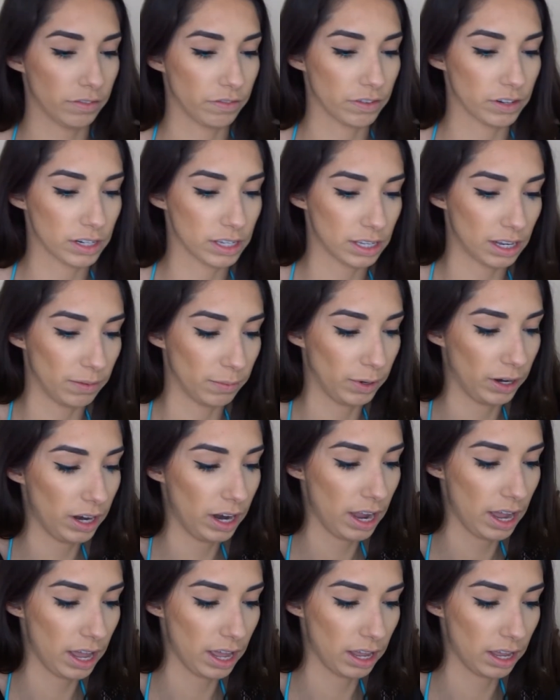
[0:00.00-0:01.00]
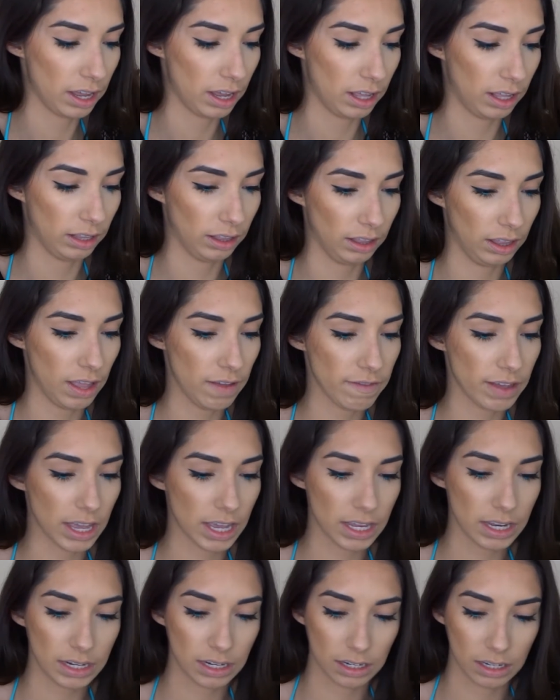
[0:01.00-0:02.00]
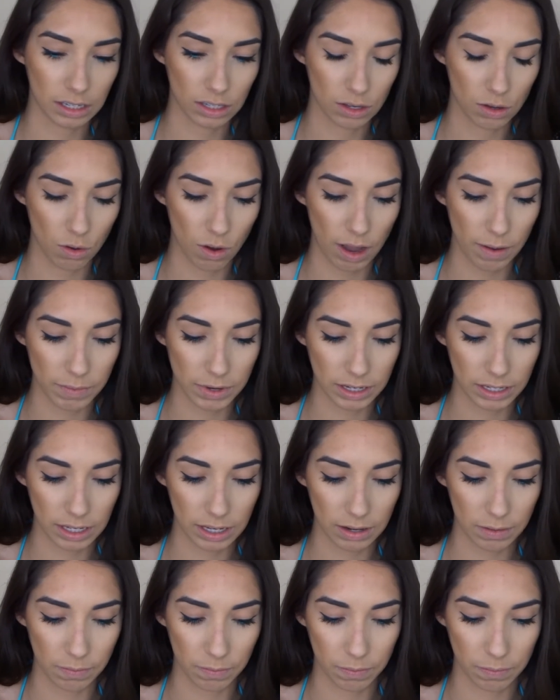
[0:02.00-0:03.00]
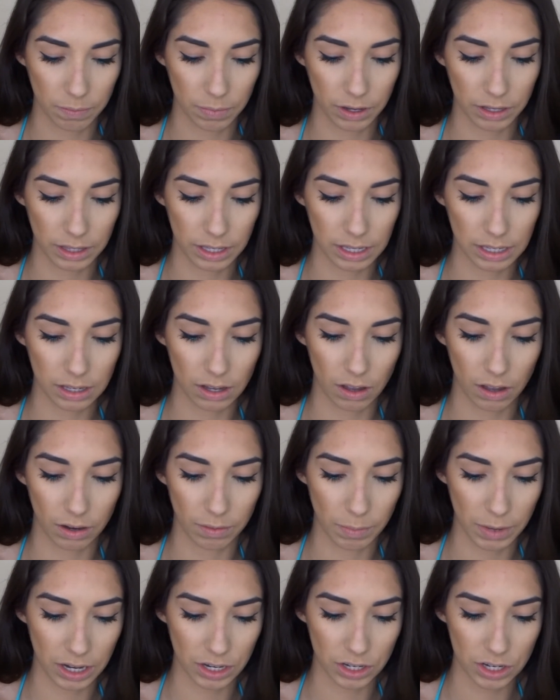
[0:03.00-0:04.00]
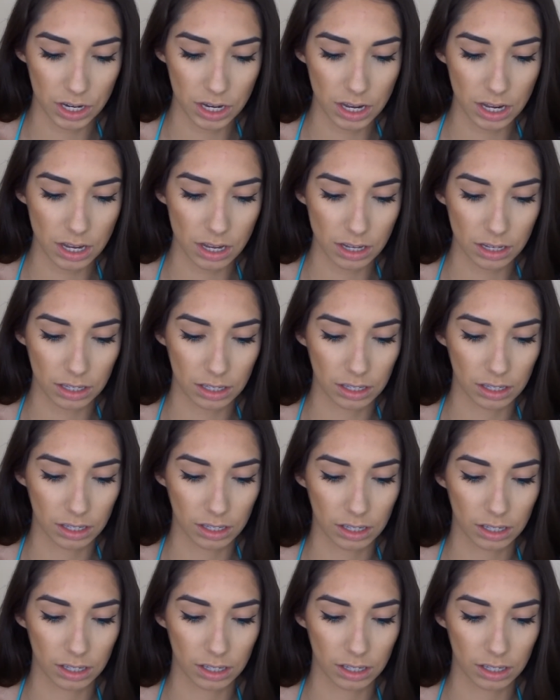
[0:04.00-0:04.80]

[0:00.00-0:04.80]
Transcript: for summer. I love it. So I'm just gonna put this on my cheeks.